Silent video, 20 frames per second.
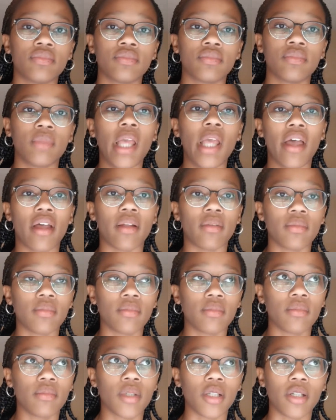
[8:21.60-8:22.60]
Yeah,
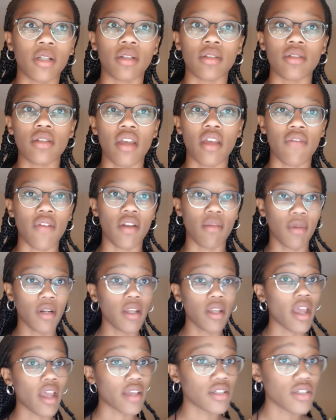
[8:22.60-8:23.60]
but if anybody
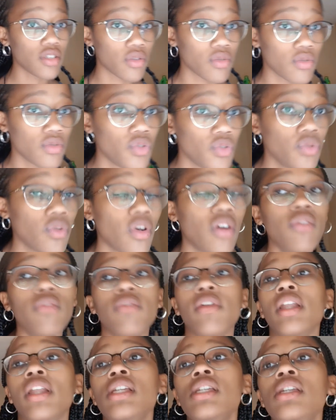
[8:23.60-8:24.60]
hasn't told you
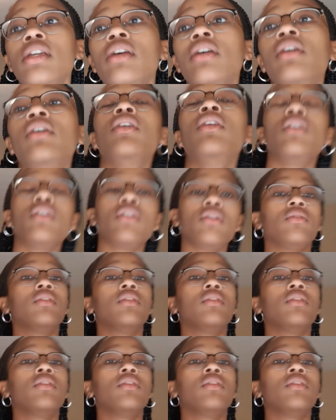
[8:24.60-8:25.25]
already, you